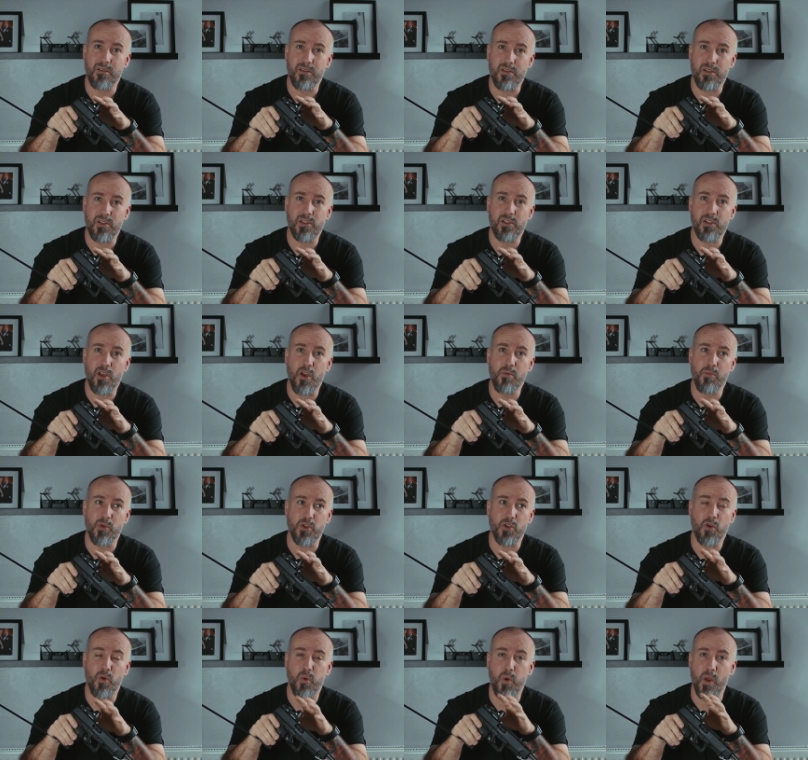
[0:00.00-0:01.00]
so
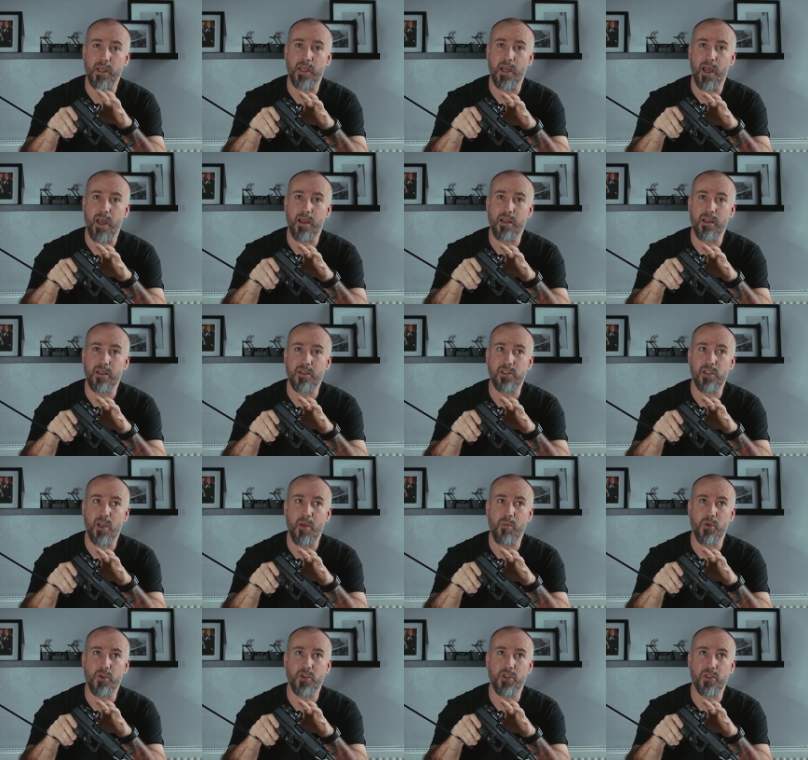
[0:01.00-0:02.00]
much quicker and so
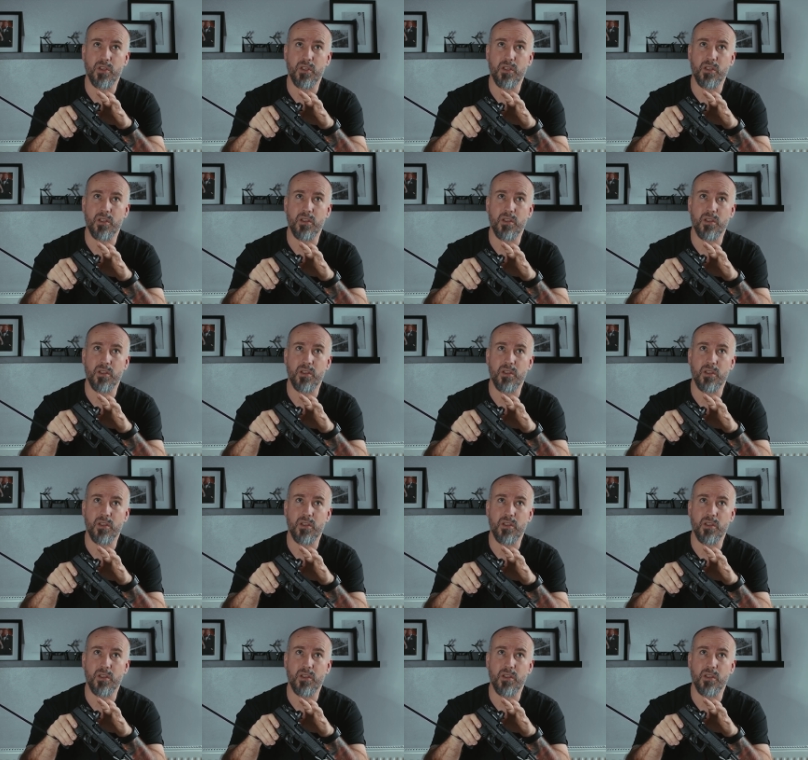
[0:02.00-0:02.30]
much